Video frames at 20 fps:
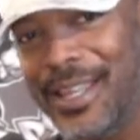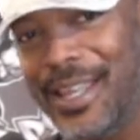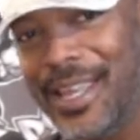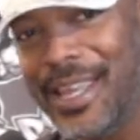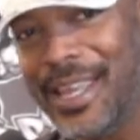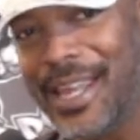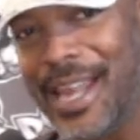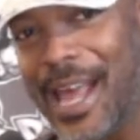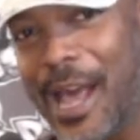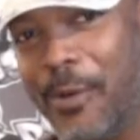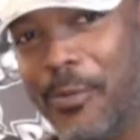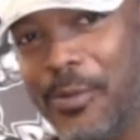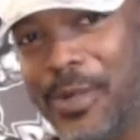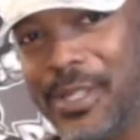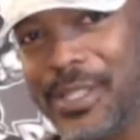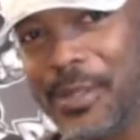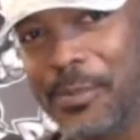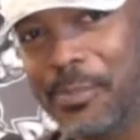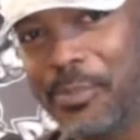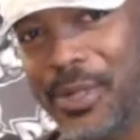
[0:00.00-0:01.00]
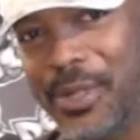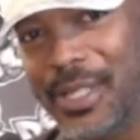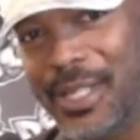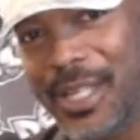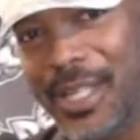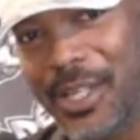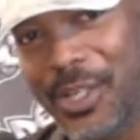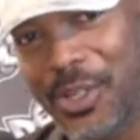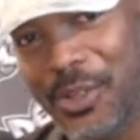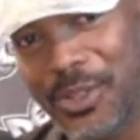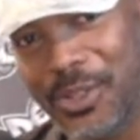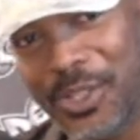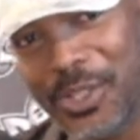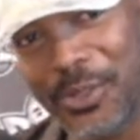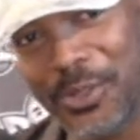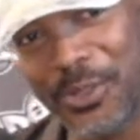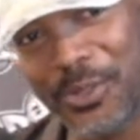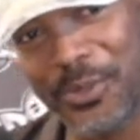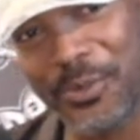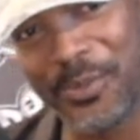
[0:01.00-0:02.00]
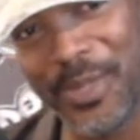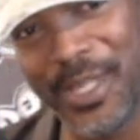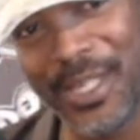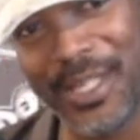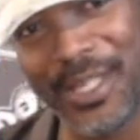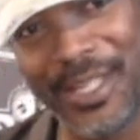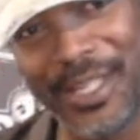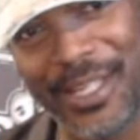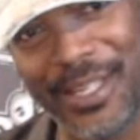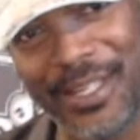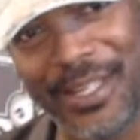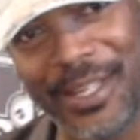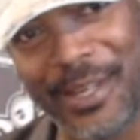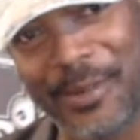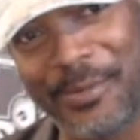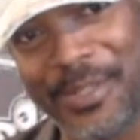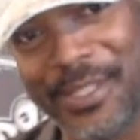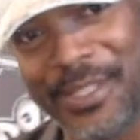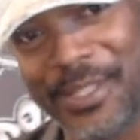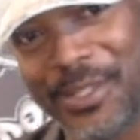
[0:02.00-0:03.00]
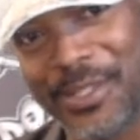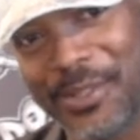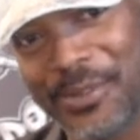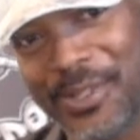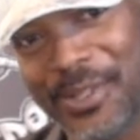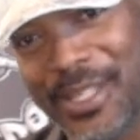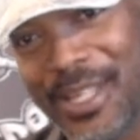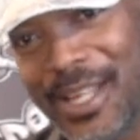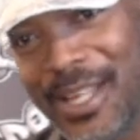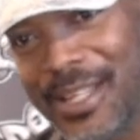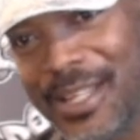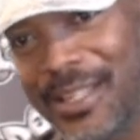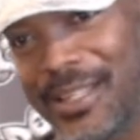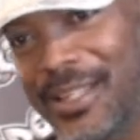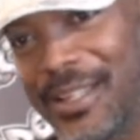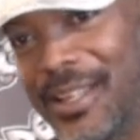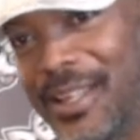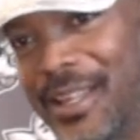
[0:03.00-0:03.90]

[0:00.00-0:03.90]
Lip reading: and I wasn't putting nothing on social media. I wasn't doing nothing.